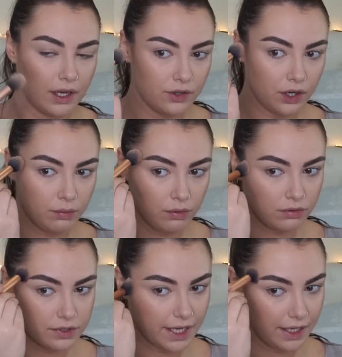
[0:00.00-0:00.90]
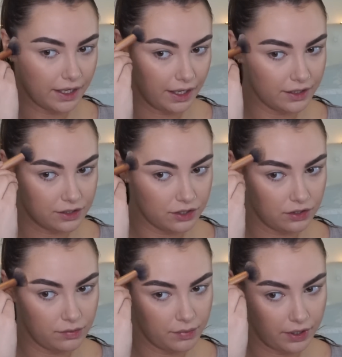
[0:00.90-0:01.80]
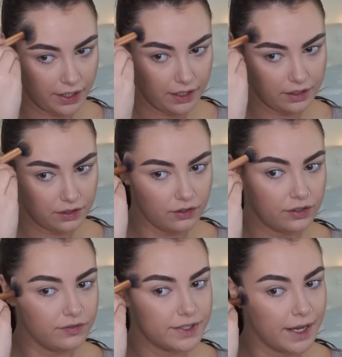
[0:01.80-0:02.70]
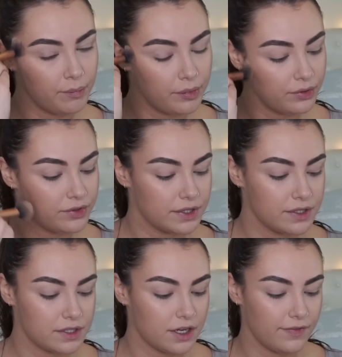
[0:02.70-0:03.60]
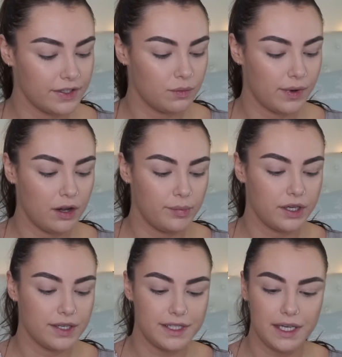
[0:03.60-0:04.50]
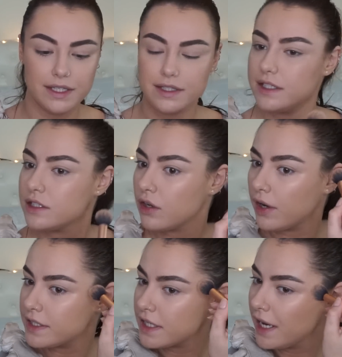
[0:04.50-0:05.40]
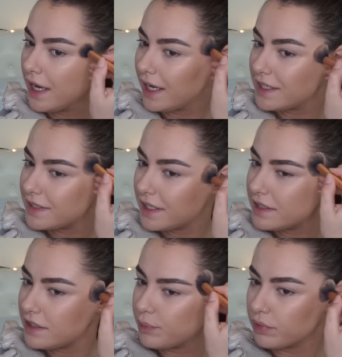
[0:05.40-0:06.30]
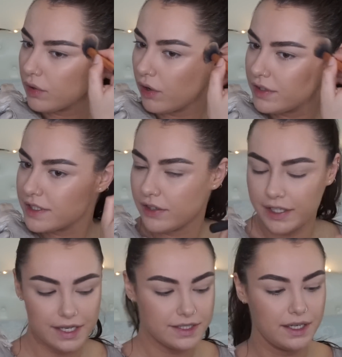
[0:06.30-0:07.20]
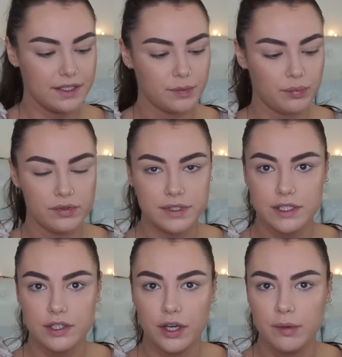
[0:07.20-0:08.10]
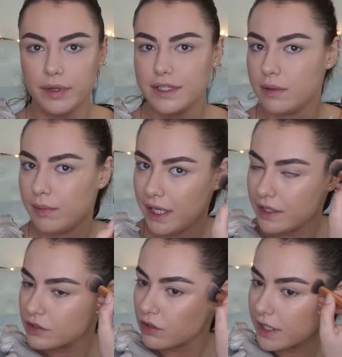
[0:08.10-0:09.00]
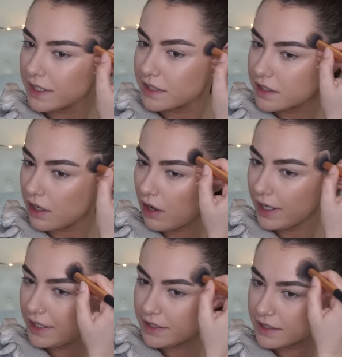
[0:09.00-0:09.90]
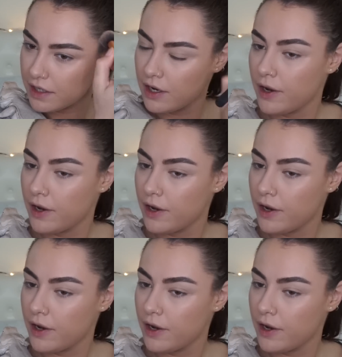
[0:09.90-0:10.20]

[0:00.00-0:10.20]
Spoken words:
and I will take it into my kind of temples and stuff as well, because it is this nice, it says it's bronze and I guess it is a bronzy tone, but to me it's got a slight